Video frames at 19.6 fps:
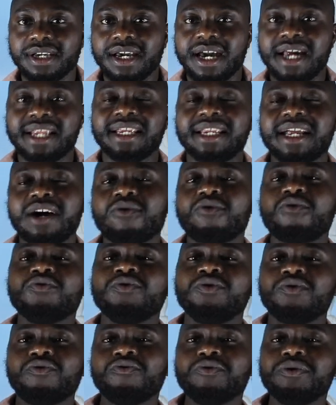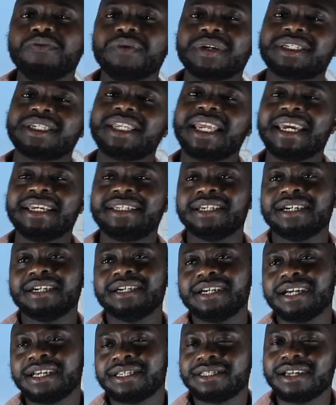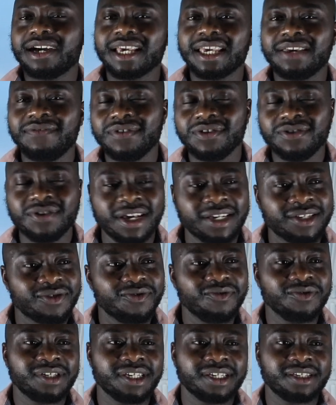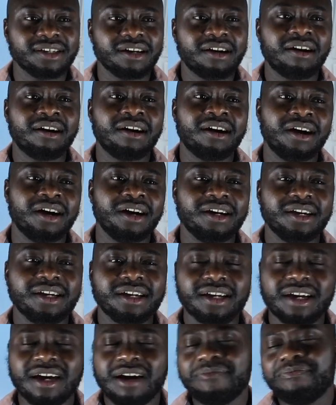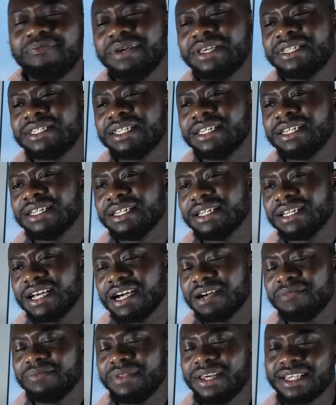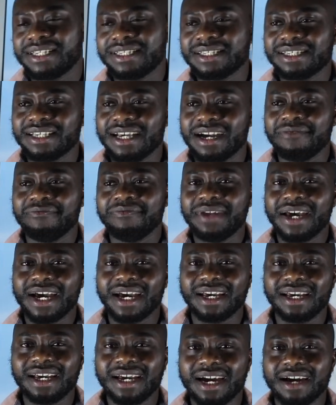and they now call you 3 weeks later and start giving you excuses. I'm busy, I'm this, I'm that.